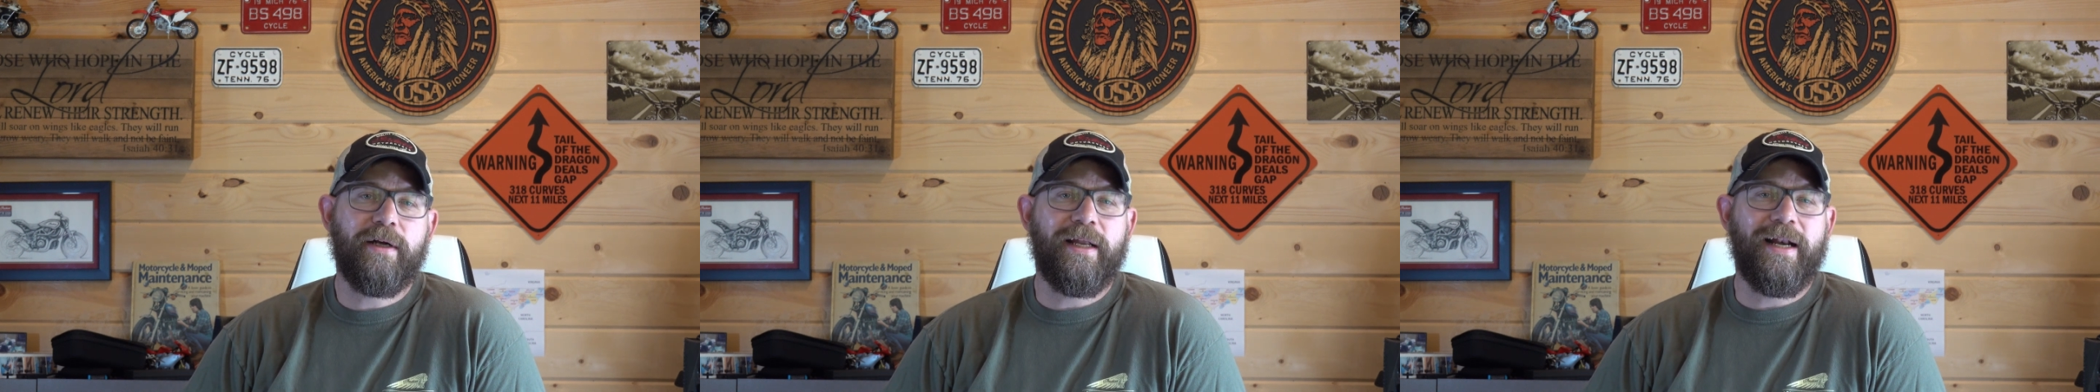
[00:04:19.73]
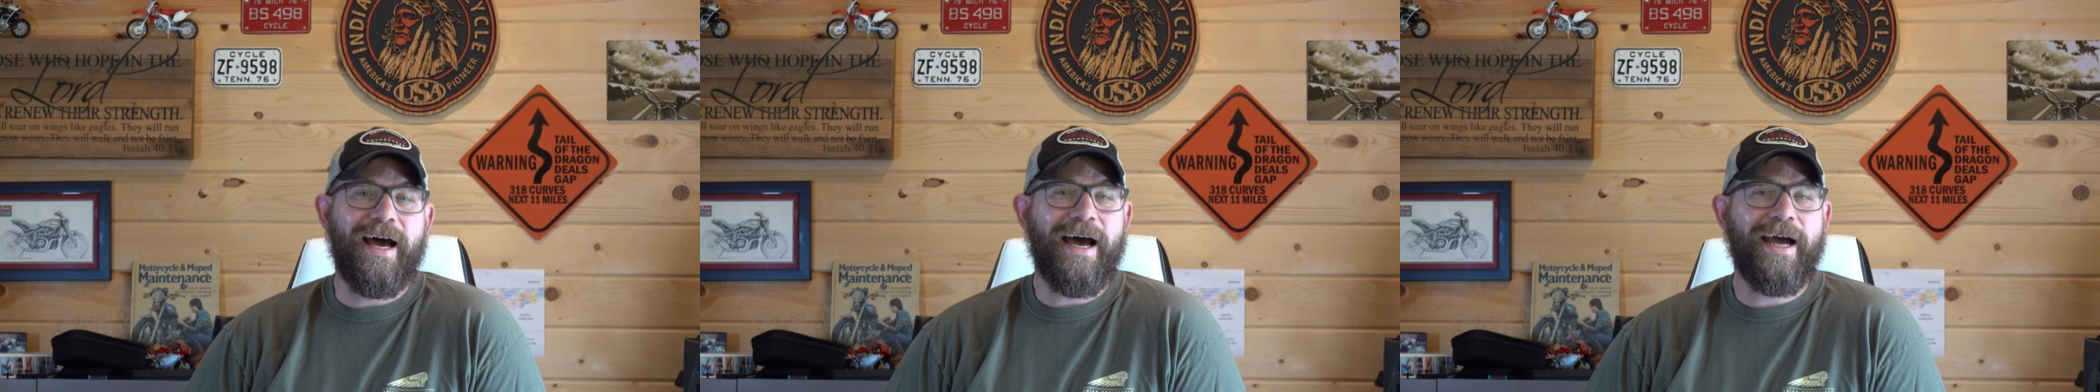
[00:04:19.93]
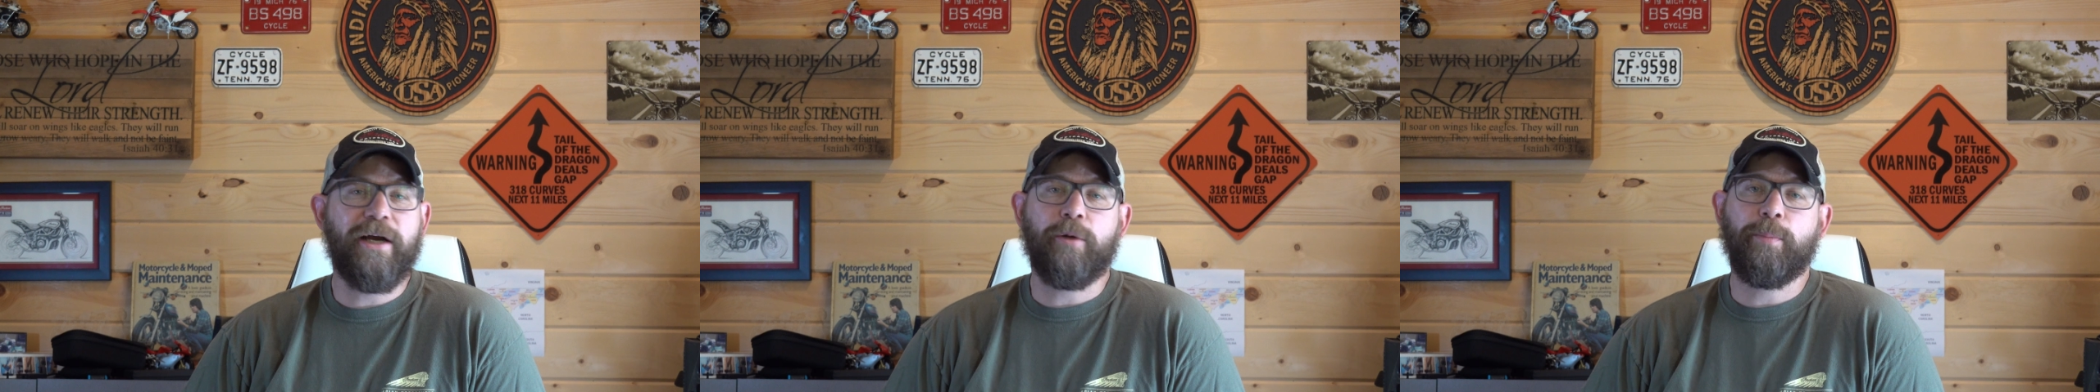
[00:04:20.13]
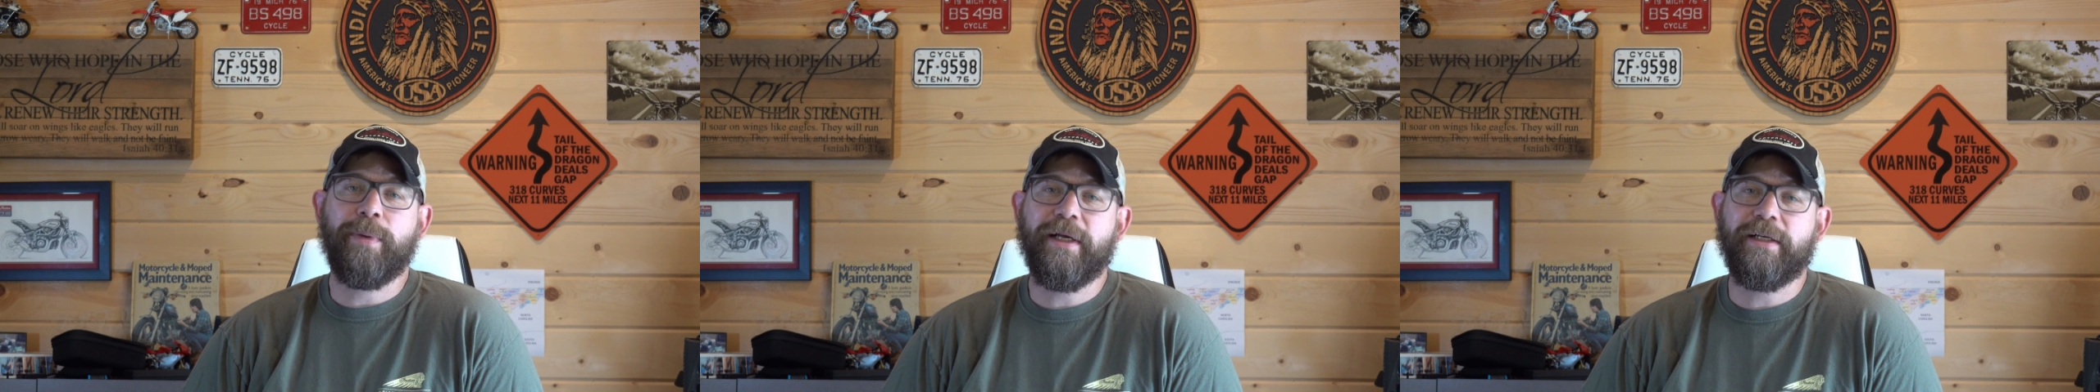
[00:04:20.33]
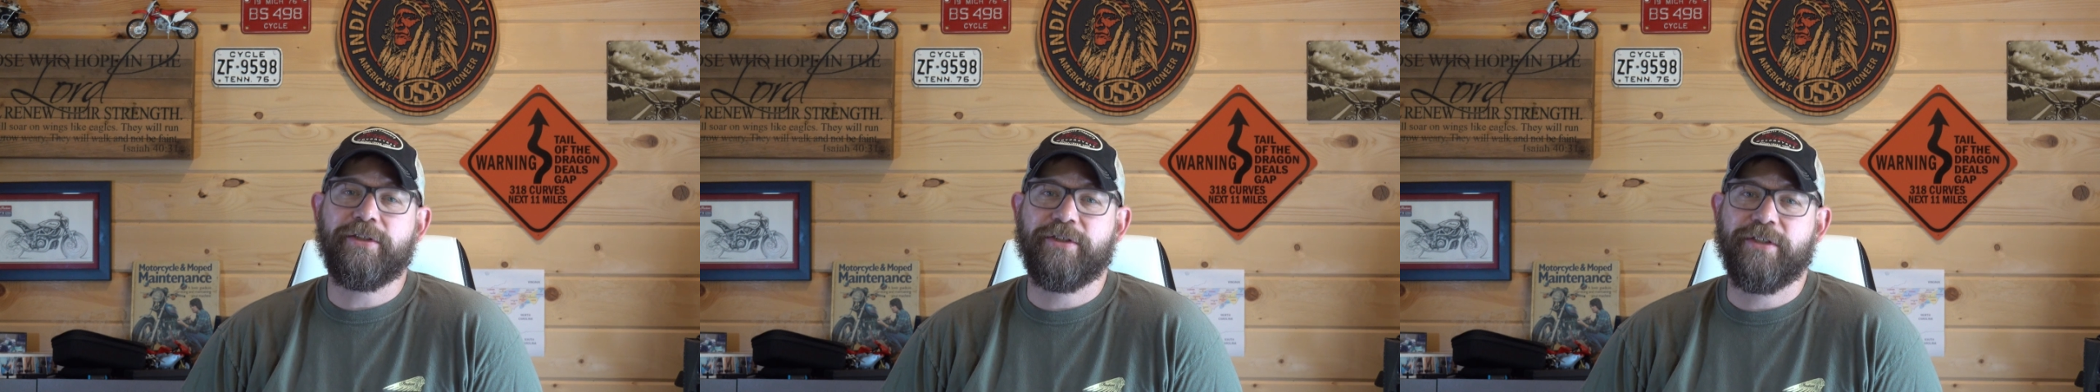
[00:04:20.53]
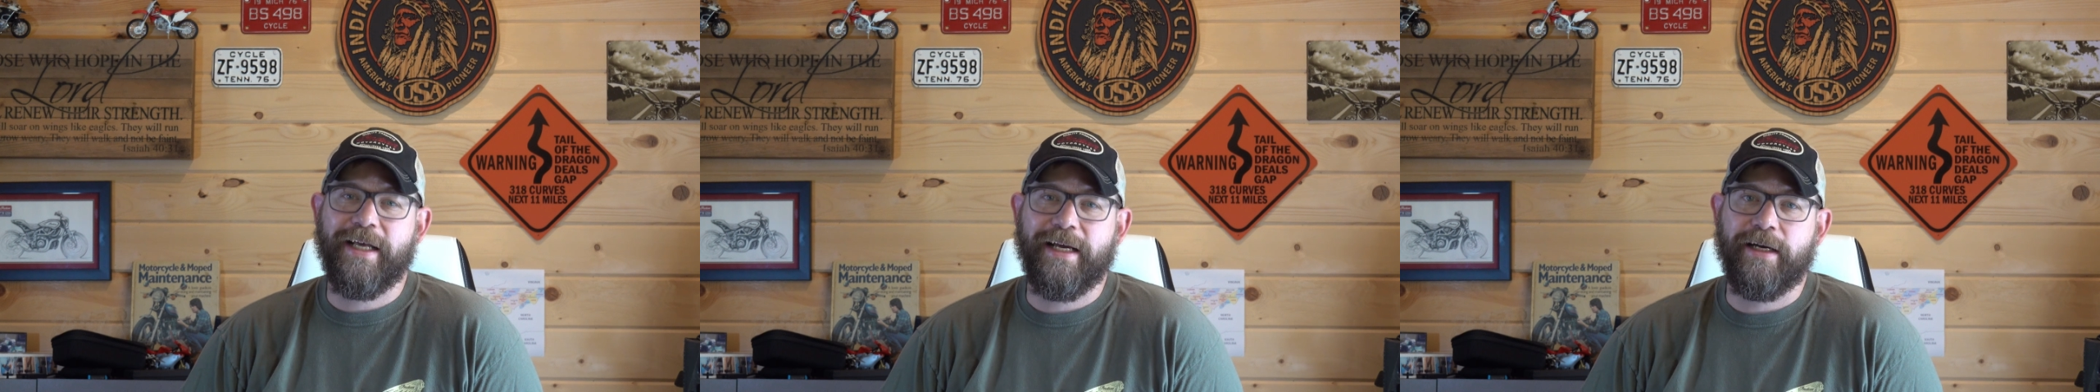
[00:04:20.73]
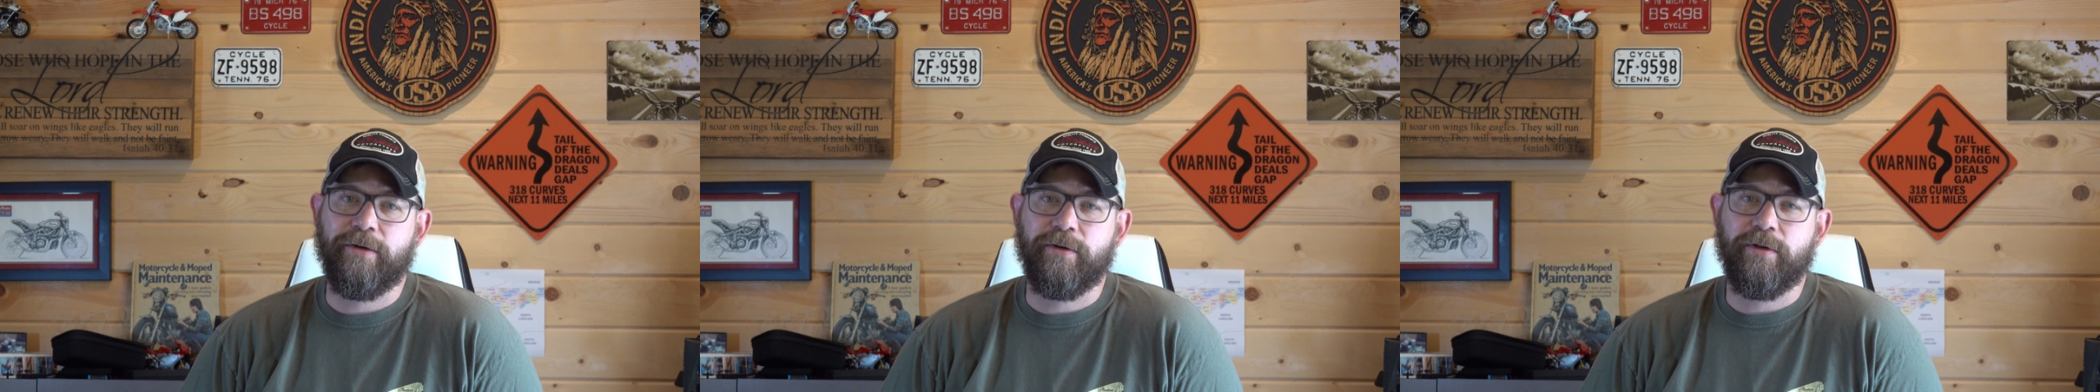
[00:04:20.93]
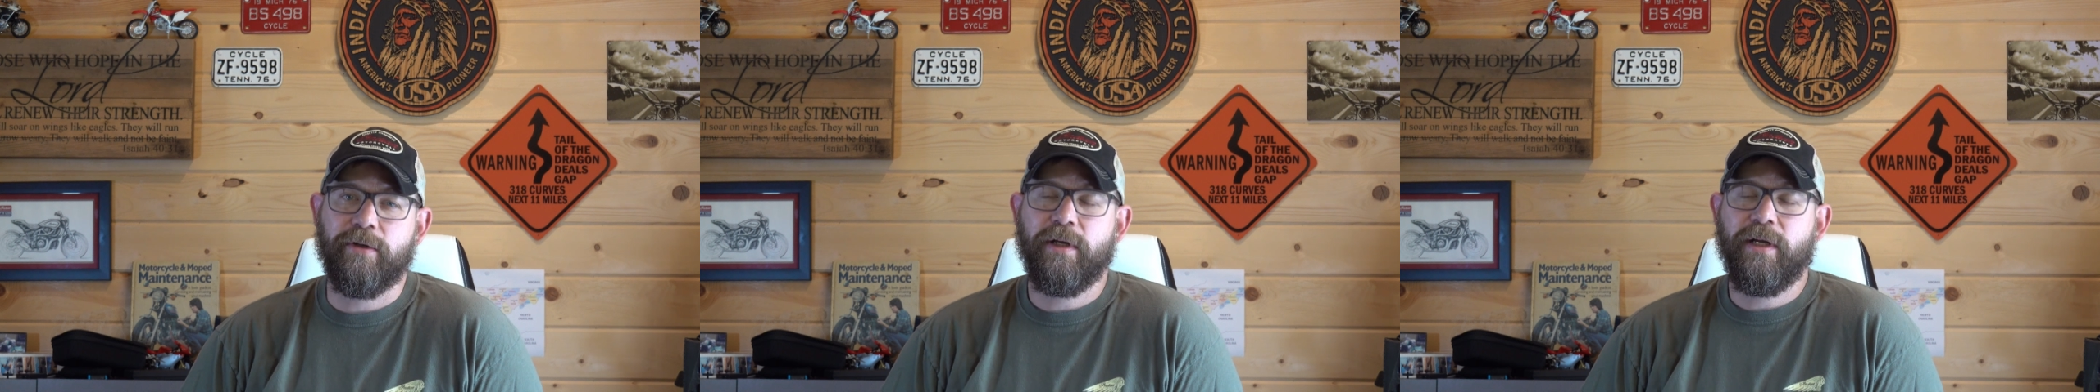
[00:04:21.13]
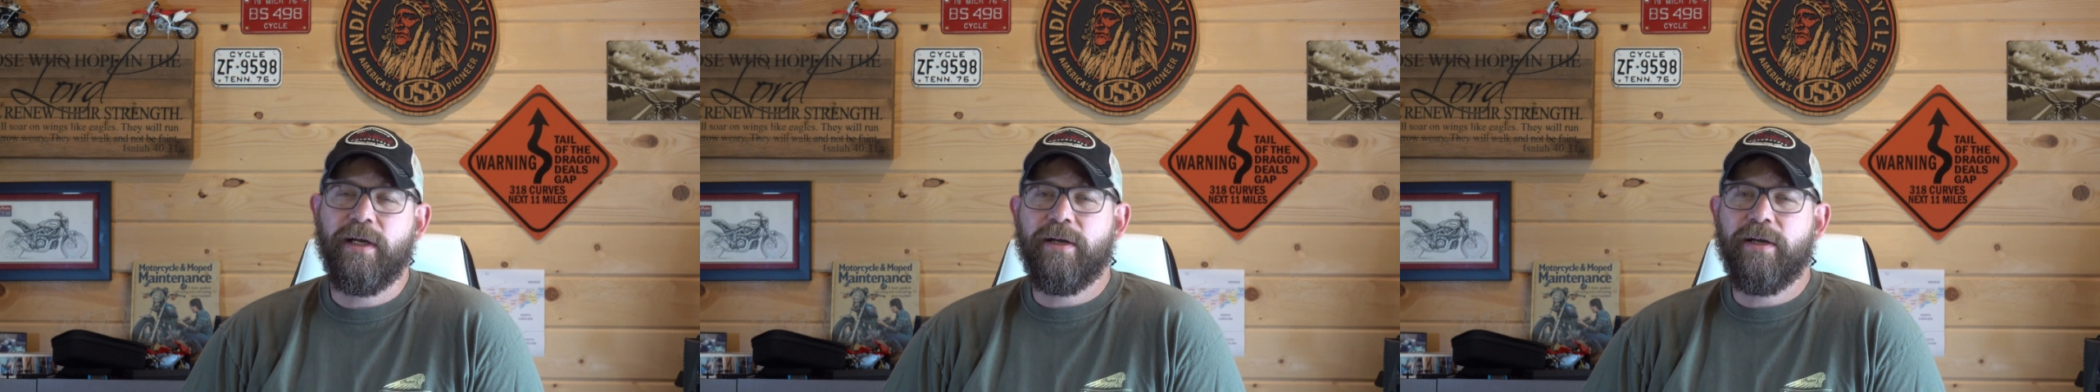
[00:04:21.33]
and higher pitch sound,